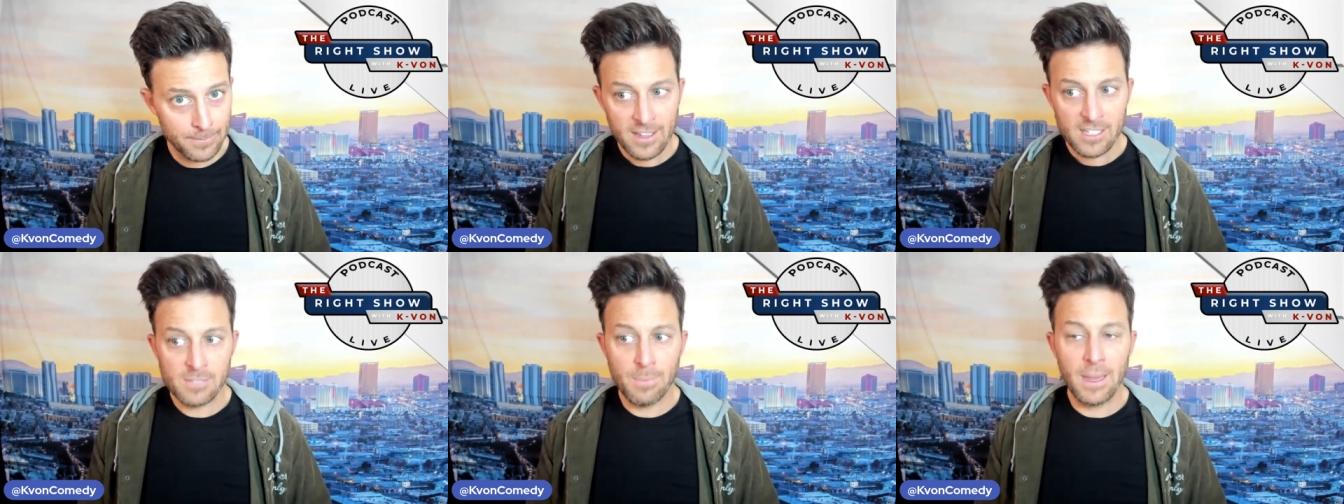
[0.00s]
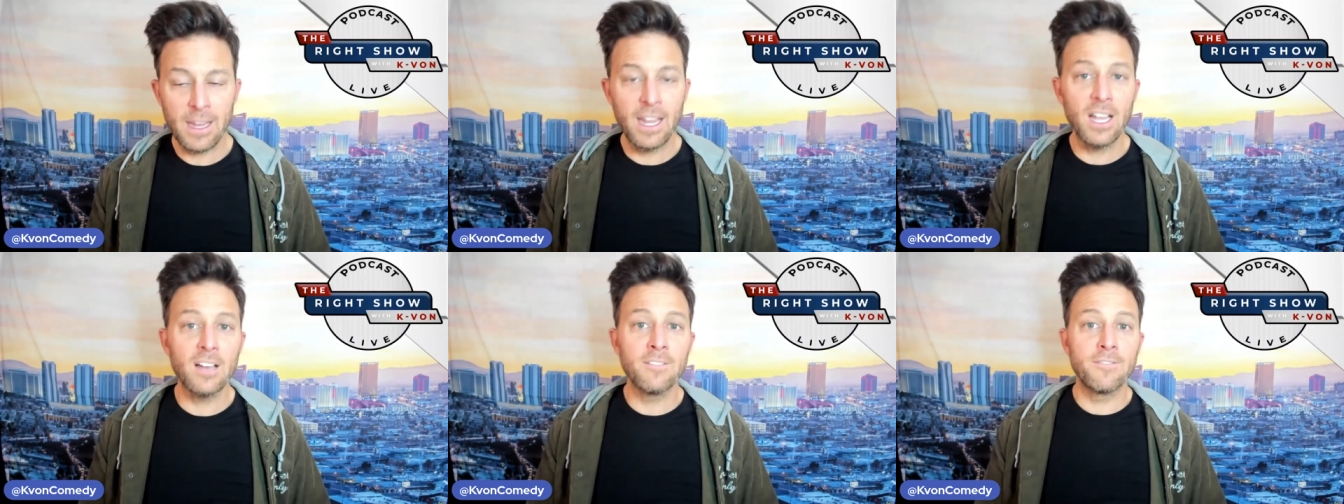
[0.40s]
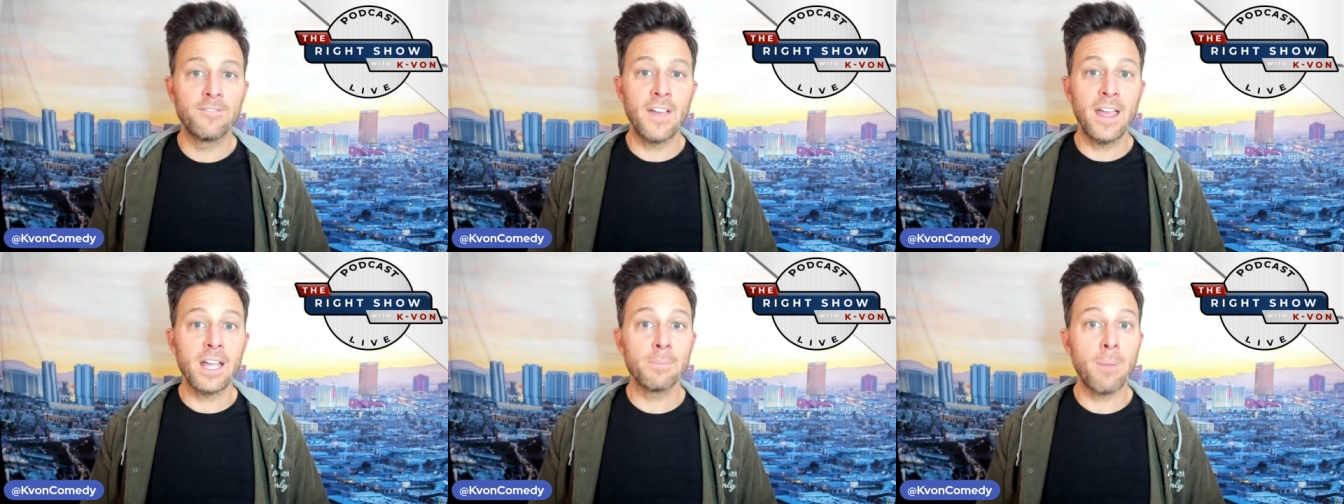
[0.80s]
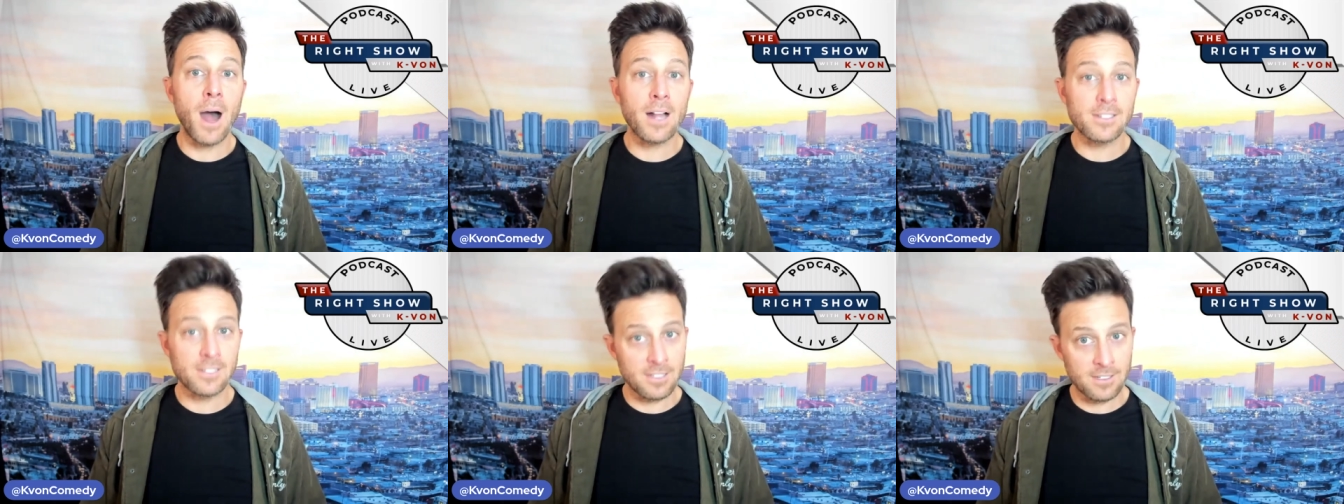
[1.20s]
Speaking of fake
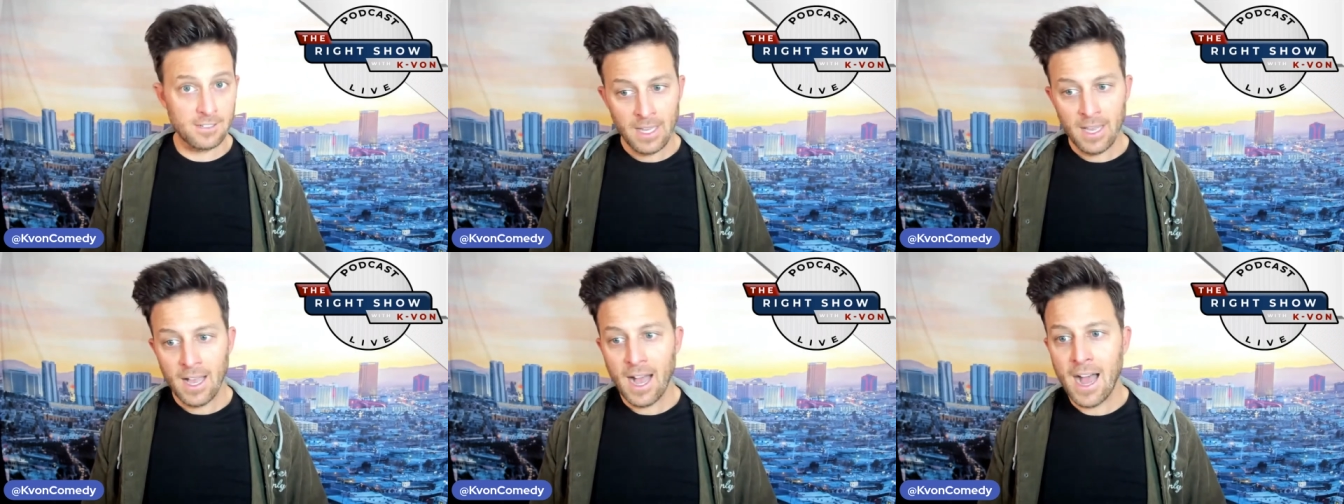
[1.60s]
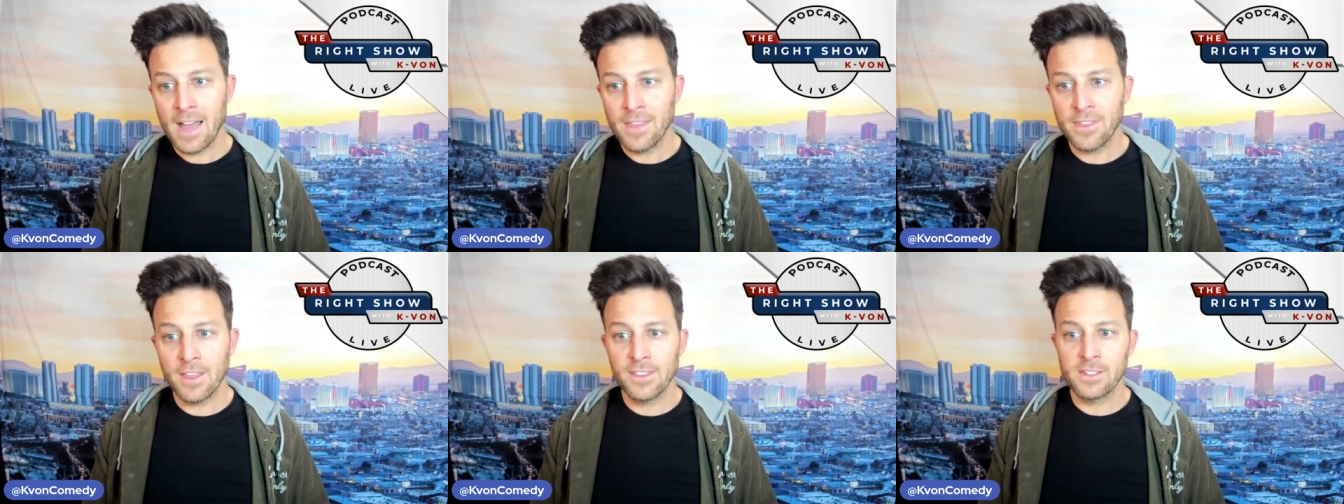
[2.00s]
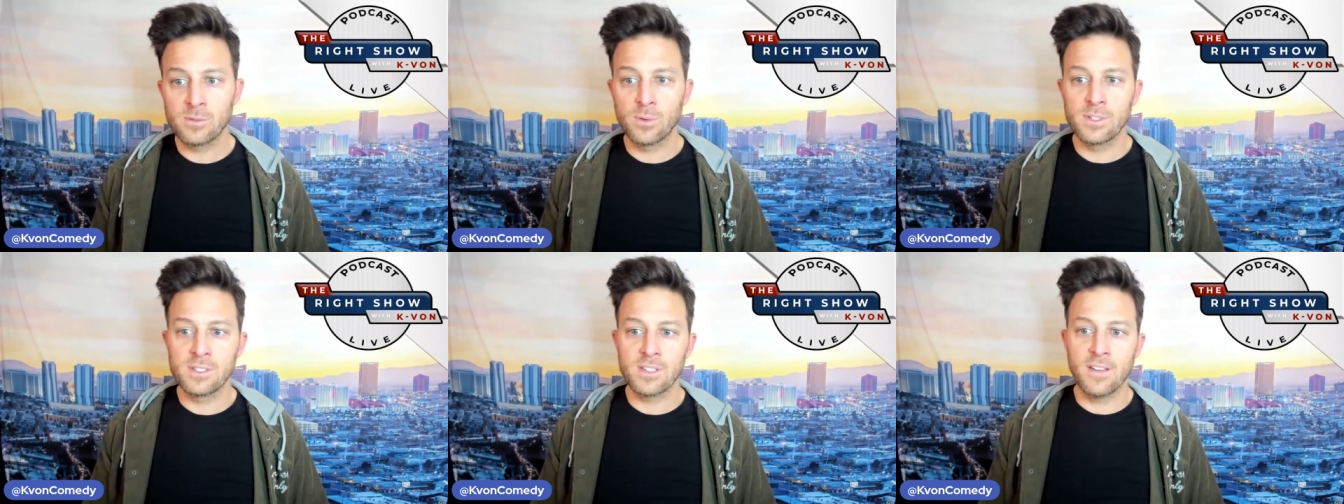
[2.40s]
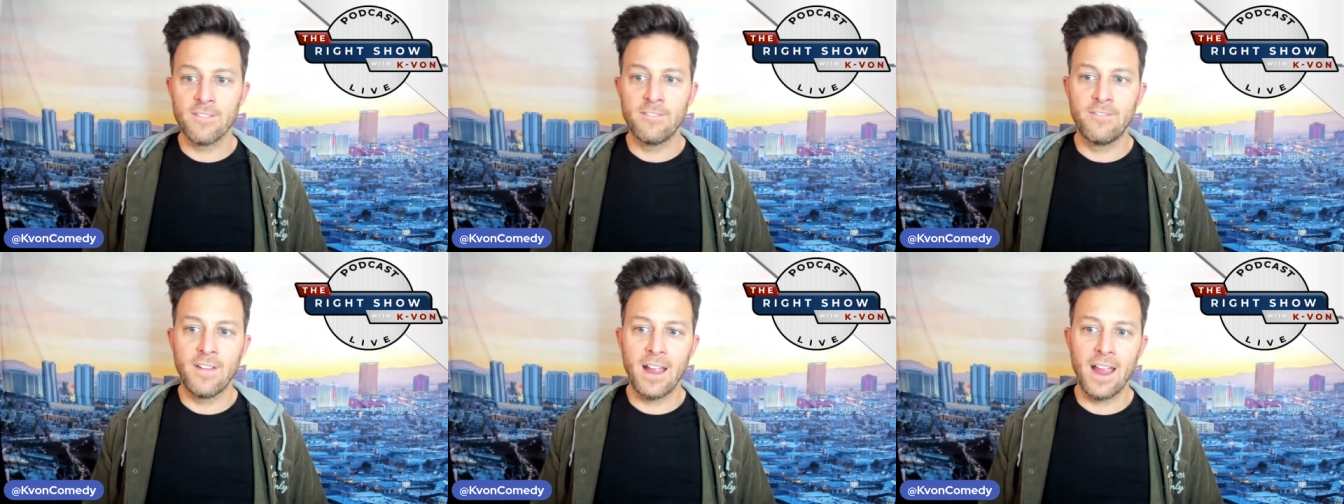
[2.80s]
boxes, I thought this was
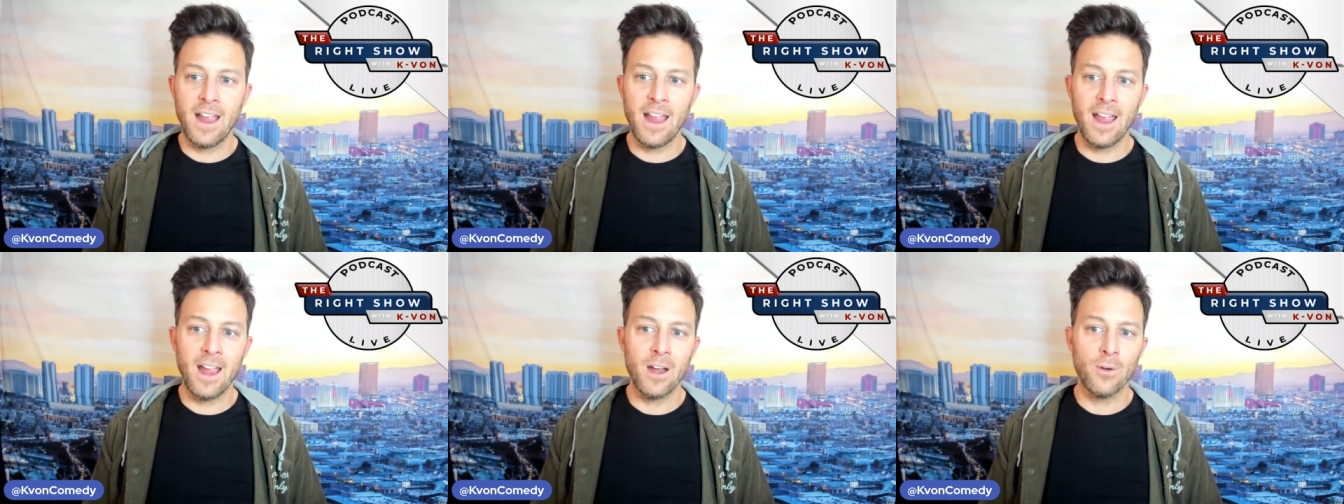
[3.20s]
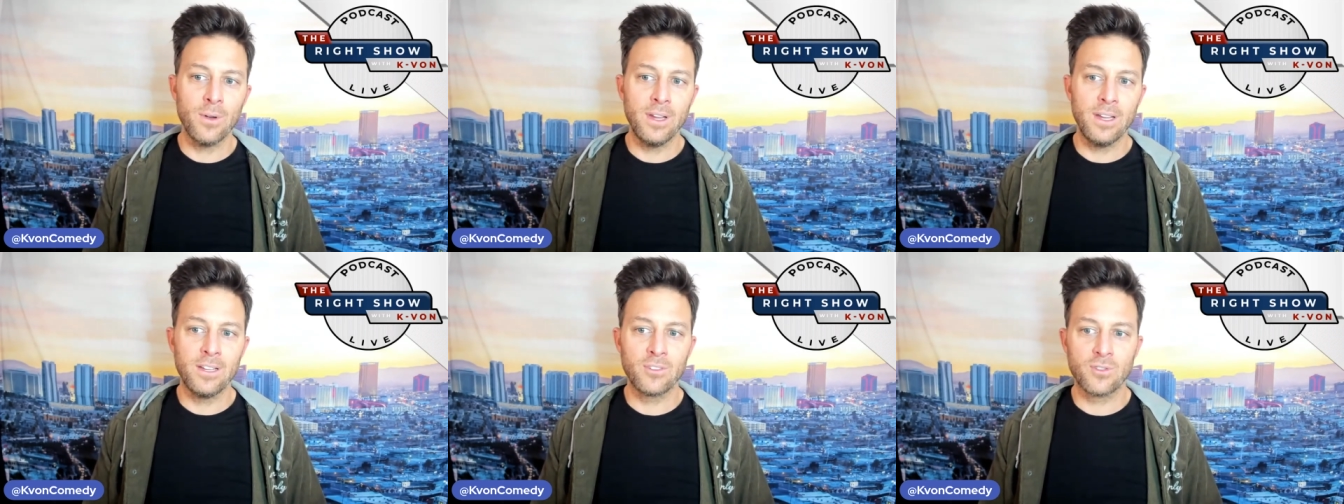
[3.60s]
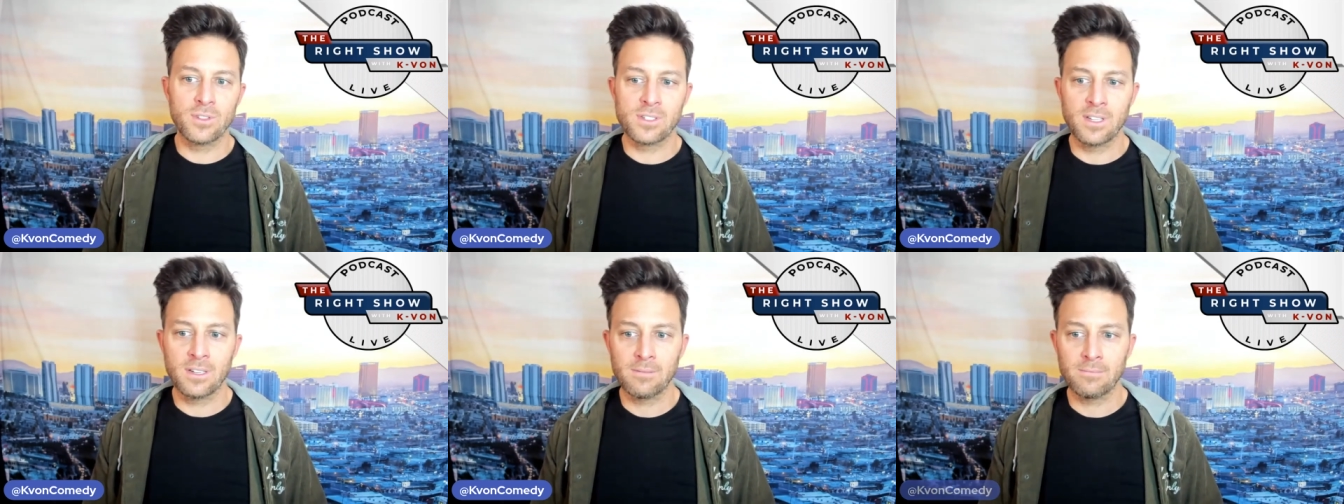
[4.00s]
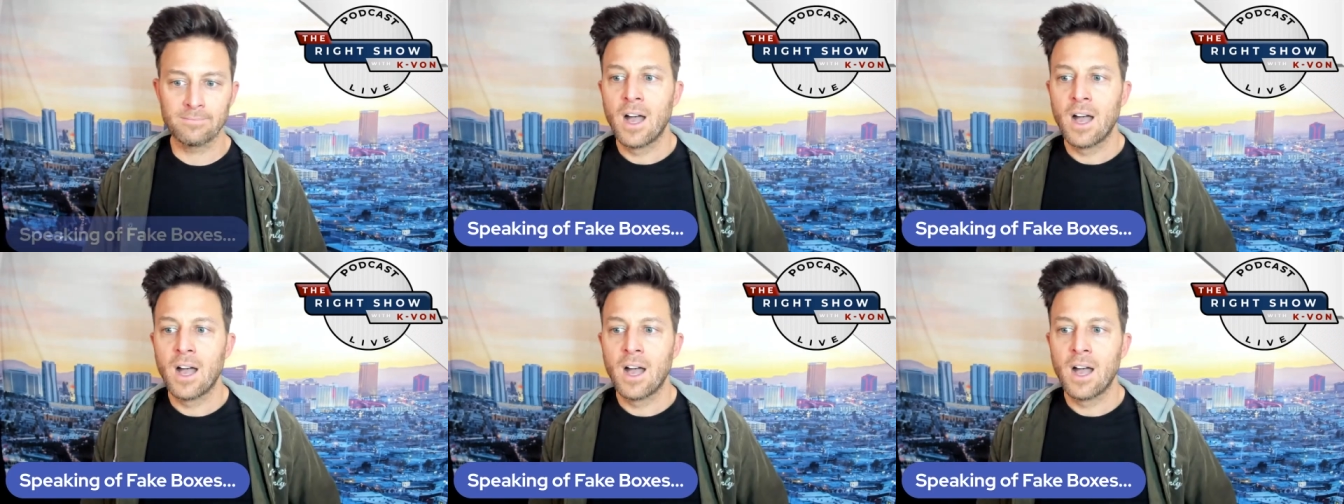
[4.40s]
very interesting.